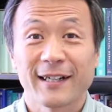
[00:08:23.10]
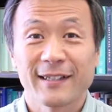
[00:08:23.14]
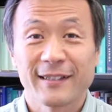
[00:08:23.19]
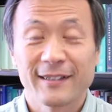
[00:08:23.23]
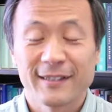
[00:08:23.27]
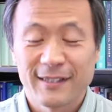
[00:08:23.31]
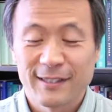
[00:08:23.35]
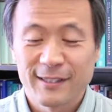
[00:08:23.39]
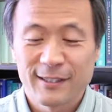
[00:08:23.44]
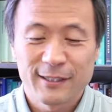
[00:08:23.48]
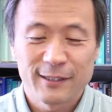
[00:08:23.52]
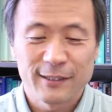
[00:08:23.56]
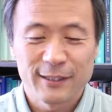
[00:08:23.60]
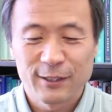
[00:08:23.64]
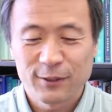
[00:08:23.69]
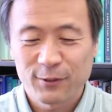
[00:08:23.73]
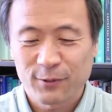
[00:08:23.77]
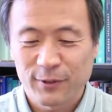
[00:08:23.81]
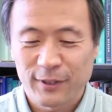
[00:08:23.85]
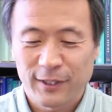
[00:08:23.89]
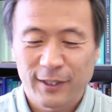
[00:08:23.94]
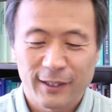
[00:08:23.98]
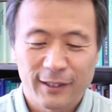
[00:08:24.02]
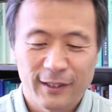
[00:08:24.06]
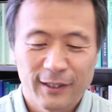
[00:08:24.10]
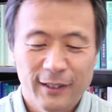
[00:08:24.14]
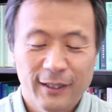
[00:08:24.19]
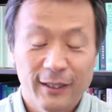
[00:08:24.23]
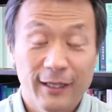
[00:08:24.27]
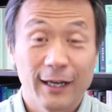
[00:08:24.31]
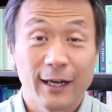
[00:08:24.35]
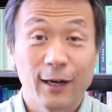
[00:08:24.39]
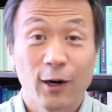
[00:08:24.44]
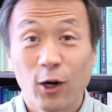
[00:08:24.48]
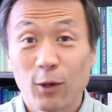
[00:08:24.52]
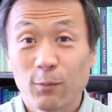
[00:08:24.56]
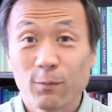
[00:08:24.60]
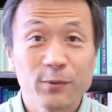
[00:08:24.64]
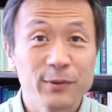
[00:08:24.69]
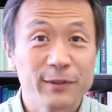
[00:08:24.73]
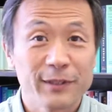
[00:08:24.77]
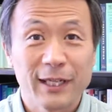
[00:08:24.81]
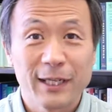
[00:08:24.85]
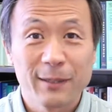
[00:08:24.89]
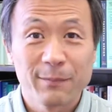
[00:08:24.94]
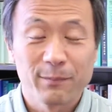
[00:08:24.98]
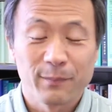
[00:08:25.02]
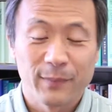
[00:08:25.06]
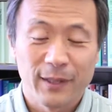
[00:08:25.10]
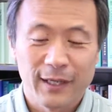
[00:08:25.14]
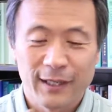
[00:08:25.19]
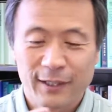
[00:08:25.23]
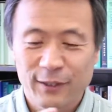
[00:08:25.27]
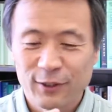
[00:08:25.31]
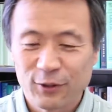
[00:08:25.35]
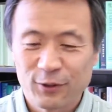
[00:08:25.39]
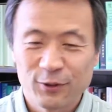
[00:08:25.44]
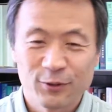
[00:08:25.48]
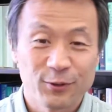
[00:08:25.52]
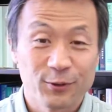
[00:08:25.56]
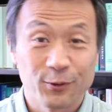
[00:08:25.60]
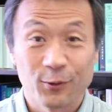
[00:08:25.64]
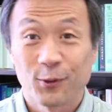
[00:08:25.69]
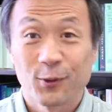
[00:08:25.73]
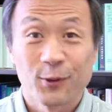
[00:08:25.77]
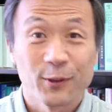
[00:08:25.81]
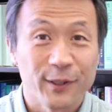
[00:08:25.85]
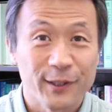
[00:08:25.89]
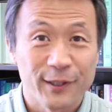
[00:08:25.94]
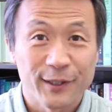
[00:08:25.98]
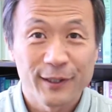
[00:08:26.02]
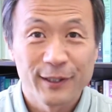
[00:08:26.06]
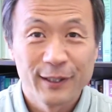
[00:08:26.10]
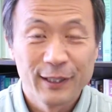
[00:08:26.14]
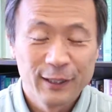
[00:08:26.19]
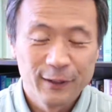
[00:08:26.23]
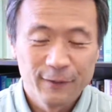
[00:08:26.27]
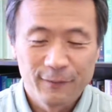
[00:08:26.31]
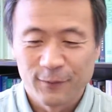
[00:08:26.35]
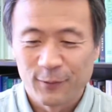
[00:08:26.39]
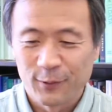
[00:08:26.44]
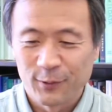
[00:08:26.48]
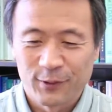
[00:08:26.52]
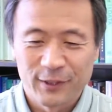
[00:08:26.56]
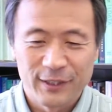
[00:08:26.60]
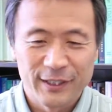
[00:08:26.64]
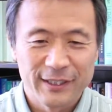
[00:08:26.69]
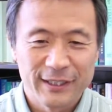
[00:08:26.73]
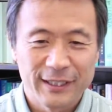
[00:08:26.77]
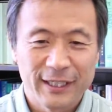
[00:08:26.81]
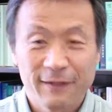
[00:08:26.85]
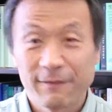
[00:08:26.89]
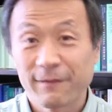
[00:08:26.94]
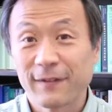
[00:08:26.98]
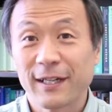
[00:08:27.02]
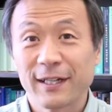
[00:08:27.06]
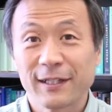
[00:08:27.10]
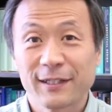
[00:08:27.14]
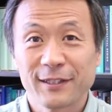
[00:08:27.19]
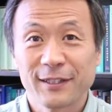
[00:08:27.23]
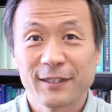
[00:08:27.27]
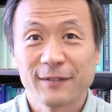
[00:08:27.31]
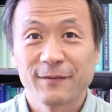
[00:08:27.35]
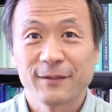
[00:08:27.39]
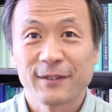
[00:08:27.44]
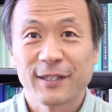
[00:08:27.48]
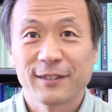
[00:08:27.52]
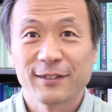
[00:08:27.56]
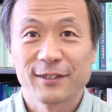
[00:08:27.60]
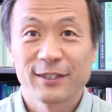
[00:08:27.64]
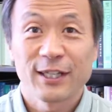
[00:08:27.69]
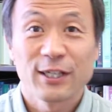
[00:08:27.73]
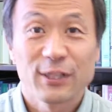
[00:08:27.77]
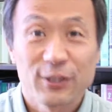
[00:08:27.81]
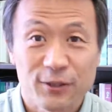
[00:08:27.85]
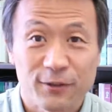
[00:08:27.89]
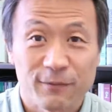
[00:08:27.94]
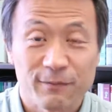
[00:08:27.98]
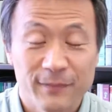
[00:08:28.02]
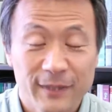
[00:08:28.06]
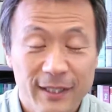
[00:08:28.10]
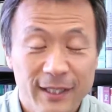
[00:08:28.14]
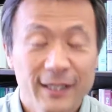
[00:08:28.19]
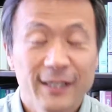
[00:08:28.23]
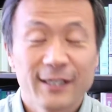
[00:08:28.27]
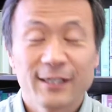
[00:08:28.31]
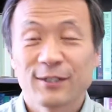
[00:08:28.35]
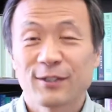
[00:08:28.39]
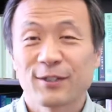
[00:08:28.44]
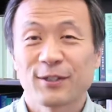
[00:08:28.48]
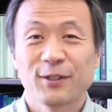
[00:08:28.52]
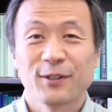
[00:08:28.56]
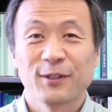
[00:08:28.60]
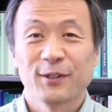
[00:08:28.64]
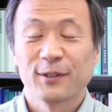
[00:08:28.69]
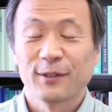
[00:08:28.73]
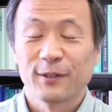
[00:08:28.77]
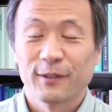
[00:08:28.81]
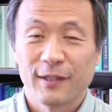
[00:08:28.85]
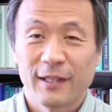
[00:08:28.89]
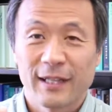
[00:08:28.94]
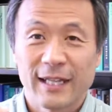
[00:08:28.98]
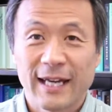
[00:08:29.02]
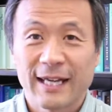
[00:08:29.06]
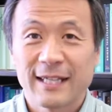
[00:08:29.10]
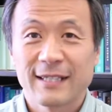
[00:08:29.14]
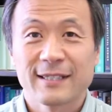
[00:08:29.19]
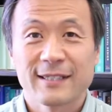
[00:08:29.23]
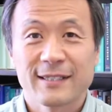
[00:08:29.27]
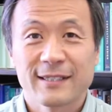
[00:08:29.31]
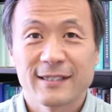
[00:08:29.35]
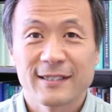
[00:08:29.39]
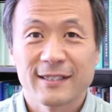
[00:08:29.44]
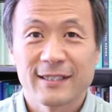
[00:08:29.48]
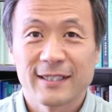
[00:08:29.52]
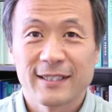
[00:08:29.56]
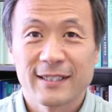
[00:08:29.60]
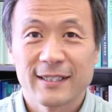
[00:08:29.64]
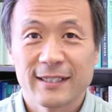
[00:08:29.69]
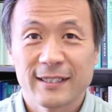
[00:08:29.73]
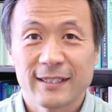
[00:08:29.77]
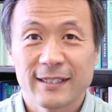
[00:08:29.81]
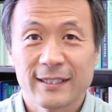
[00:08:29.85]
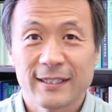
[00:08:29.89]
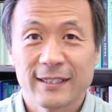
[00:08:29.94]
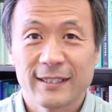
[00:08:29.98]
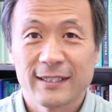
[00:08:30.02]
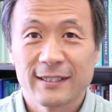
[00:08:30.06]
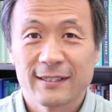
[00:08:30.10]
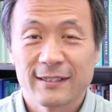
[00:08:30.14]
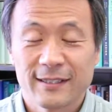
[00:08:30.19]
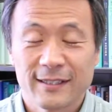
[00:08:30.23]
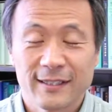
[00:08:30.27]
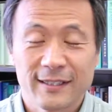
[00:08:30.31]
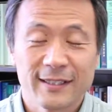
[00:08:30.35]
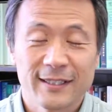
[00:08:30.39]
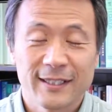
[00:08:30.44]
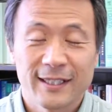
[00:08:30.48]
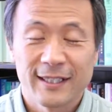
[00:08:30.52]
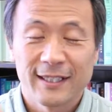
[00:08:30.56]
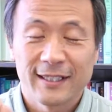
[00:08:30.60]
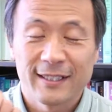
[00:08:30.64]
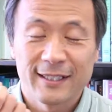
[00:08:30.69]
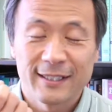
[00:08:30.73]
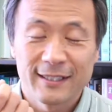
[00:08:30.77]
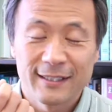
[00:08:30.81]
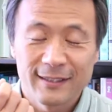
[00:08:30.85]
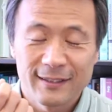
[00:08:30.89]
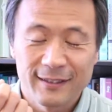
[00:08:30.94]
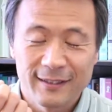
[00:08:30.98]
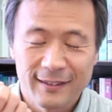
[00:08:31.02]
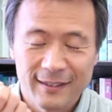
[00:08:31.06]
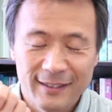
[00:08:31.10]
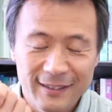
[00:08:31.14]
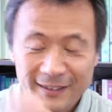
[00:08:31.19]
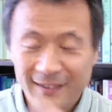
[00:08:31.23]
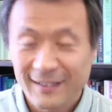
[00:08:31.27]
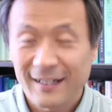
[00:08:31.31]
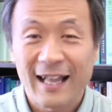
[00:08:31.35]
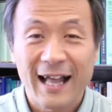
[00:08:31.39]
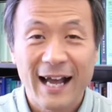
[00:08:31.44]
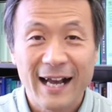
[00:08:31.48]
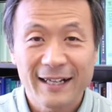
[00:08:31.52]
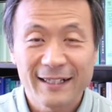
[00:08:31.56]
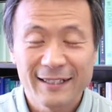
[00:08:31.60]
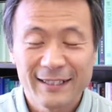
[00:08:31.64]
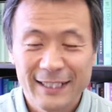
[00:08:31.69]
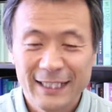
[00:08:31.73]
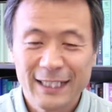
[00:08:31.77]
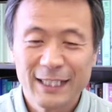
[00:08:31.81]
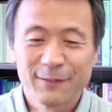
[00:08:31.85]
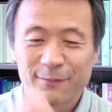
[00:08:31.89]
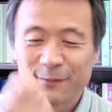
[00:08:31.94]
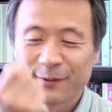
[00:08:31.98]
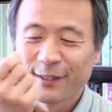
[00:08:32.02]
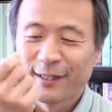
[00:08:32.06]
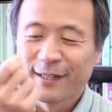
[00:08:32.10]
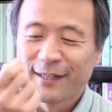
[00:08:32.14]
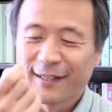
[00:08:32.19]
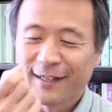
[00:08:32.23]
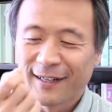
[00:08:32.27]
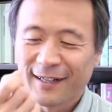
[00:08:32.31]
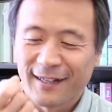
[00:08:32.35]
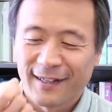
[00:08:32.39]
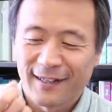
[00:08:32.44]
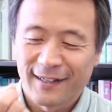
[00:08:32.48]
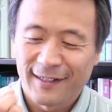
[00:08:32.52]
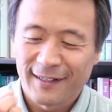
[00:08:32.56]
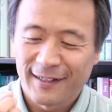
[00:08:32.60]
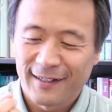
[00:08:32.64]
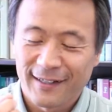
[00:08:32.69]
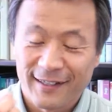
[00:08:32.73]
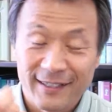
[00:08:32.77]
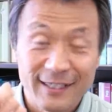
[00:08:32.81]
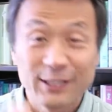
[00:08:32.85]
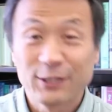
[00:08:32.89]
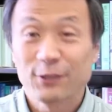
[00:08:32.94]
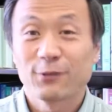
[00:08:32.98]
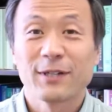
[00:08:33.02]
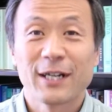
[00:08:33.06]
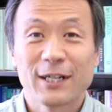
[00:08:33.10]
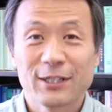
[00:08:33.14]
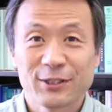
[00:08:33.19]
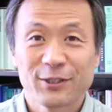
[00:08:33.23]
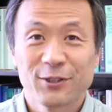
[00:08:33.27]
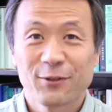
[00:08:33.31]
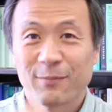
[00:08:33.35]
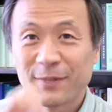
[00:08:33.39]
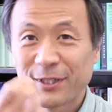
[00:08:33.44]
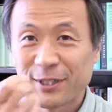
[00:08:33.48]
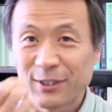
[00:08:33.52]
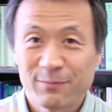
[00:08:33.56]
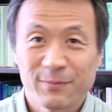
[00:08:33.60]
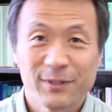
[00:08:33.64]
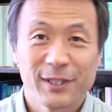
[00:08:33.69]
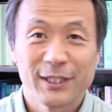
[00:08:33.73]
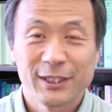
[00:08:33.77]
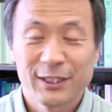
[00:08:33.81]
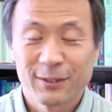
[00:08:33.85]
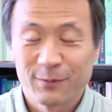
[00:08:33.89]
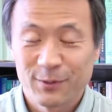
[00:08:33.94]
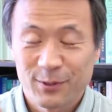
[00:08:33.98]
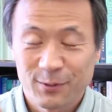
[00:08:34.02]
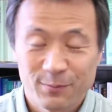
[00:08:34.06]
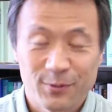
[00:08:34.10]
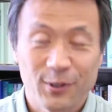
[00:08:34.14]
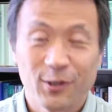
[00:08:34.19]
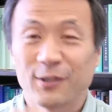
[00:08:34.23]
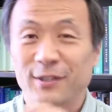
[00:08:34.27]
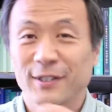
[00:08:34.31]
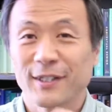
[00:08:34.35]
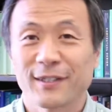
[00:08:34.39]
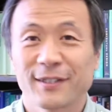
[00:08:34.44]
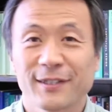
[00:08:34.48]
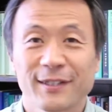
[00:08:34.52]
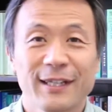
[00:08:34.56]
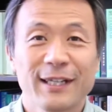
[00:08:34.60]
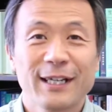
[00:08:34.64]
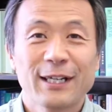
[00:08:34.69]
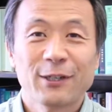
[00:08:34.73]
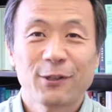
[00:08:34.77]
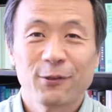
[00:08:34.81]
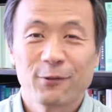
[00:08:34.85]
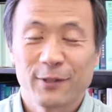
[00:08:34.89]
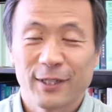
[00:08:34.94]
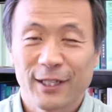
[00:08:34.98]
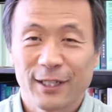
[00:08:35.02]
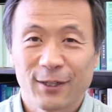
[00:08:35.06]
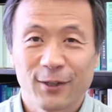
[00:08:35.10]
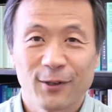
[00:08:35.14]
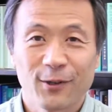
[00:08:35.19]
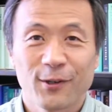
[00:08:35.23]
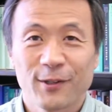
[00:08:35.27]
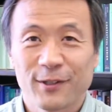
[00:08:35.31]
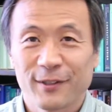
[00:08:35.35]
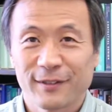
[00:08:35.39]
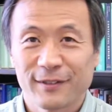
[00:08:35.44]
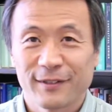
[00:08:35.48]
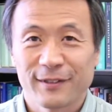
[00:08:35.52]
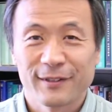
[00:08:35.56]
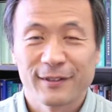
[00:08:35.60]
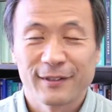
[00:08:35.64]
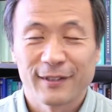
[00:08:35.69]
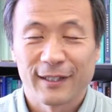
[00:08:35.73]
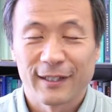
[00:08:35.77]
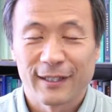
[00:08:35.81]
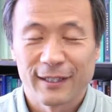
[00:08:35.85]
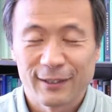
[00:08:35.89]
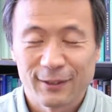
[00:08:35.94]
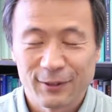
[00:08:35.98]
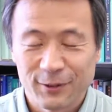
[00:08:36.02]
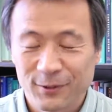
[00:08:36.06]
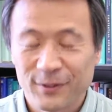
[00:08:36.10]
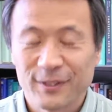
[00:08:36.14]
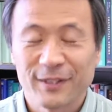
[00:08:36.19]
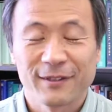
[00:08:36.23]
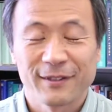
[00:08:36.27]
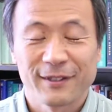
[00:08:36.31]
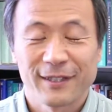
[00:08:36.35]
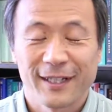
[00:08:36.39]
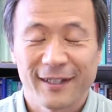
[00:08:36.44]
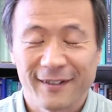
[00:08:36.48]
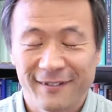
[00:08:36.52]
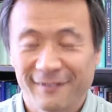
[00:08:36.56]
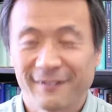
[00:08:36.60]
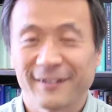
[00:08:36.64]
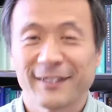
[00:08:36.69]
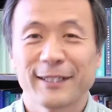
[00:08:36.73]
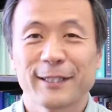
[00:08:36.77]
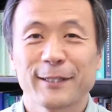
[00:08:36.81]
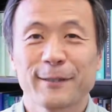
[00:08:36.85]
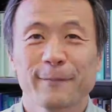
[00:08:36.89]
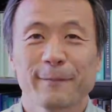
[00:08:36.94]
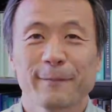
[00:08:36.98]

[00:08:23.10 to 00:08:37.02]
this is gonna open up a new door for the effective education. So that's the interactive instructional manipulatives project we are doing currently.